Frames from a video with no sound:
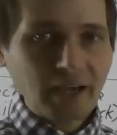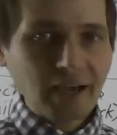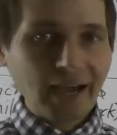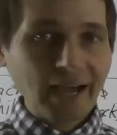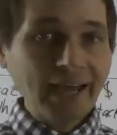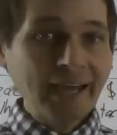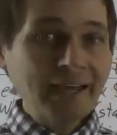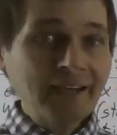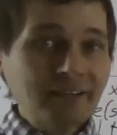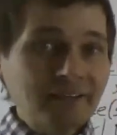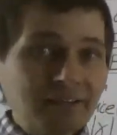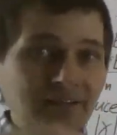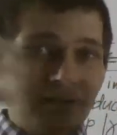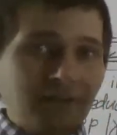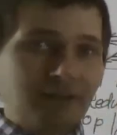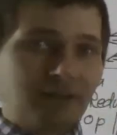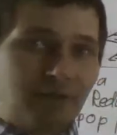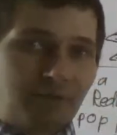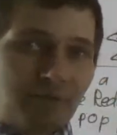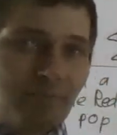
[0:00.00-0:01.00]
And
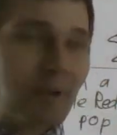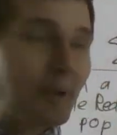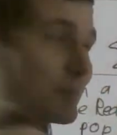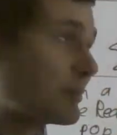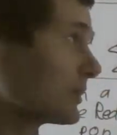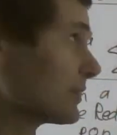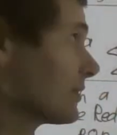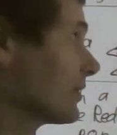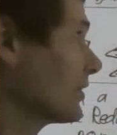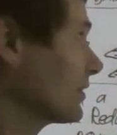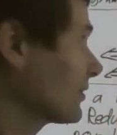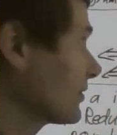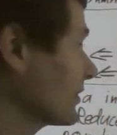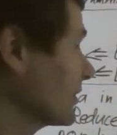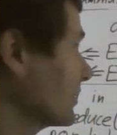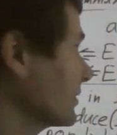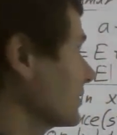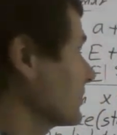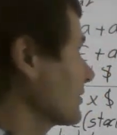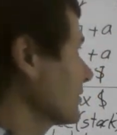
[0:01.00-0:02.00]
remember
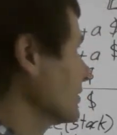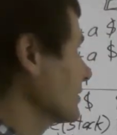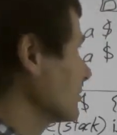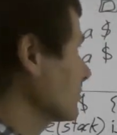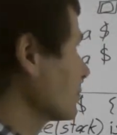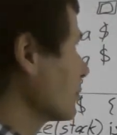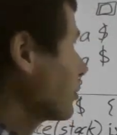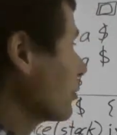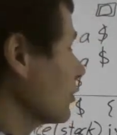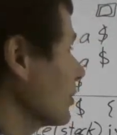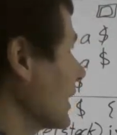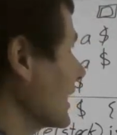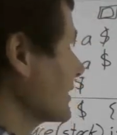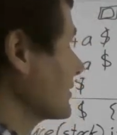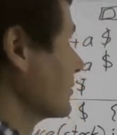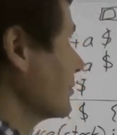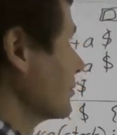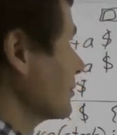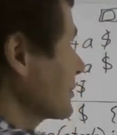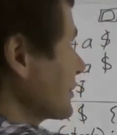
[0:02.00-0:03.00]
the rule I
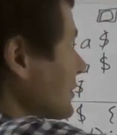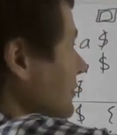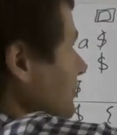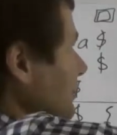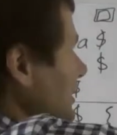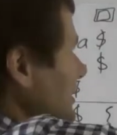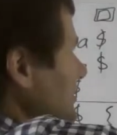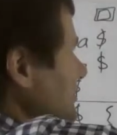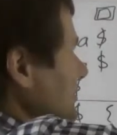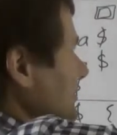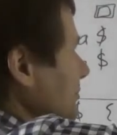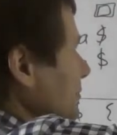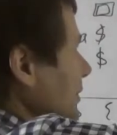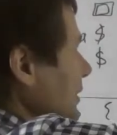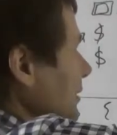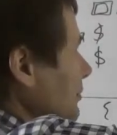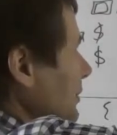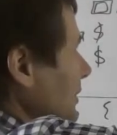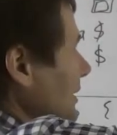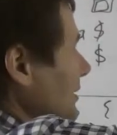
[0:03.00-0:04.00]
told you was,
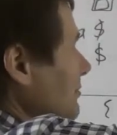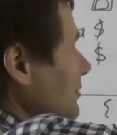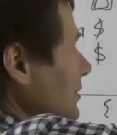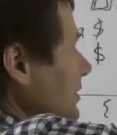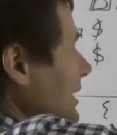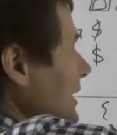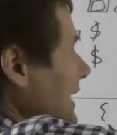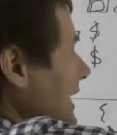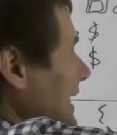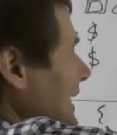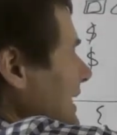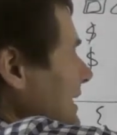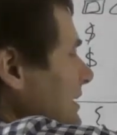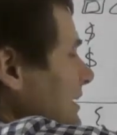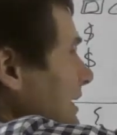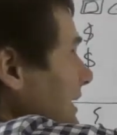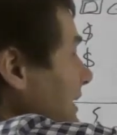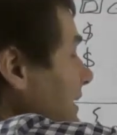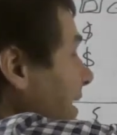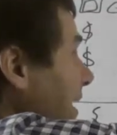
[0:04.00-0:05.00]
well, whenever I had
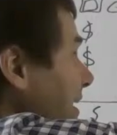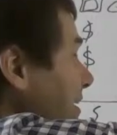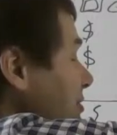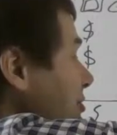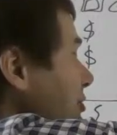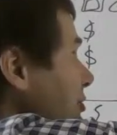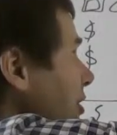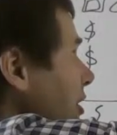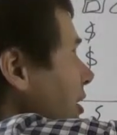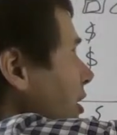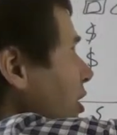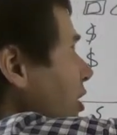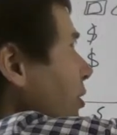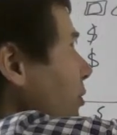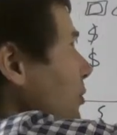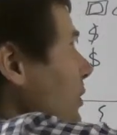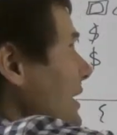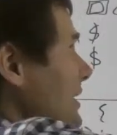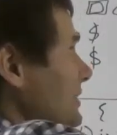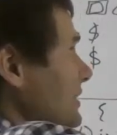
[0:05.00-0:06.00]
an edge
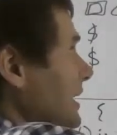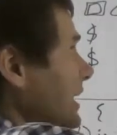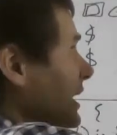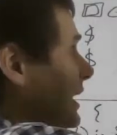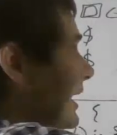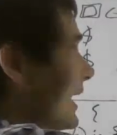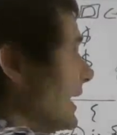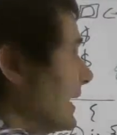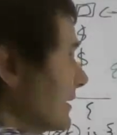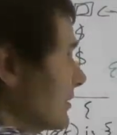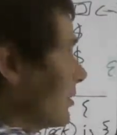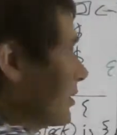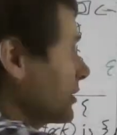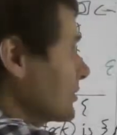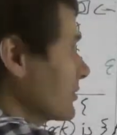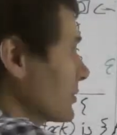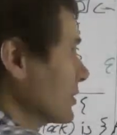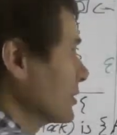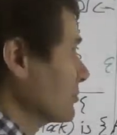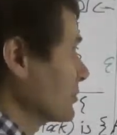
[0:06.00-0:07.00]
with a
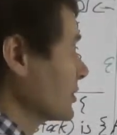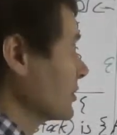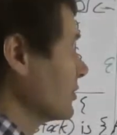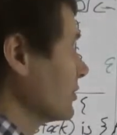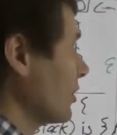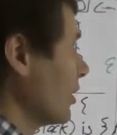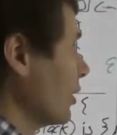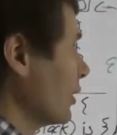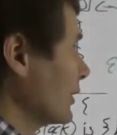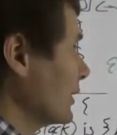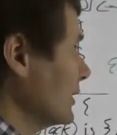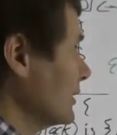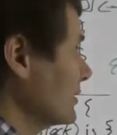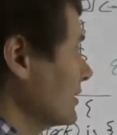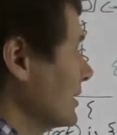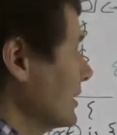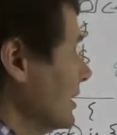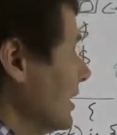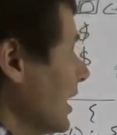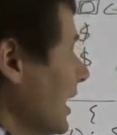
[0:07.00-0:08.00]
non-terminal on it,
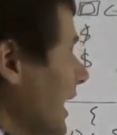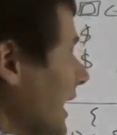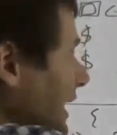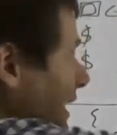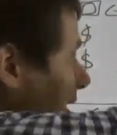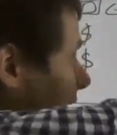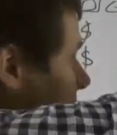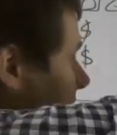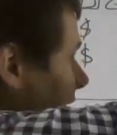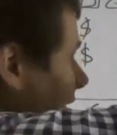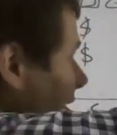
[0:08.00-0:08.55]
I